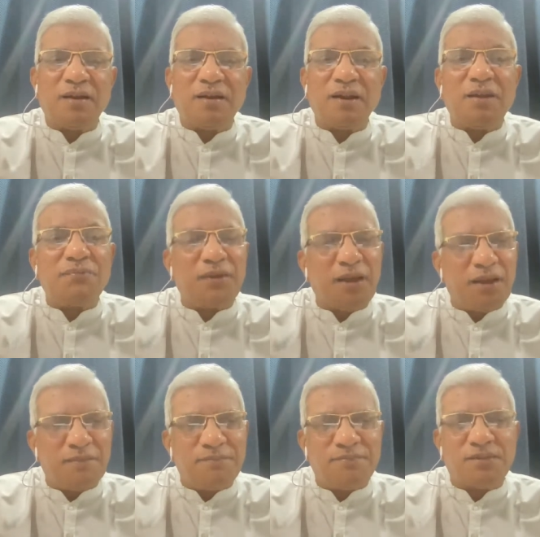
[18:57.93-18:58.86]

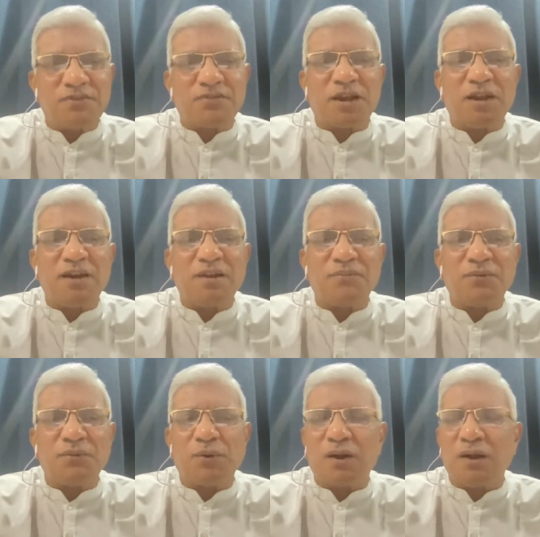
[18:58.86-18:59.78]
defame this kind of
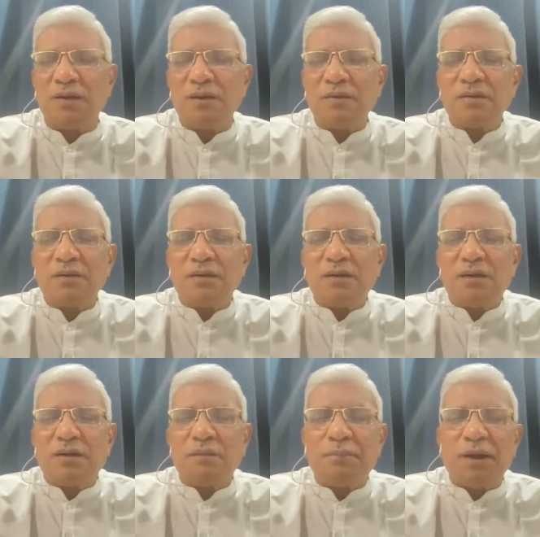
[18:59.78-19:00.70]
yoga
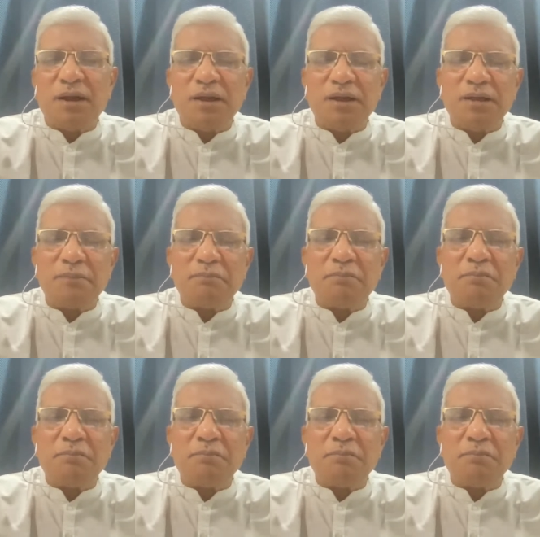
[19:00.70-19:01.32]
by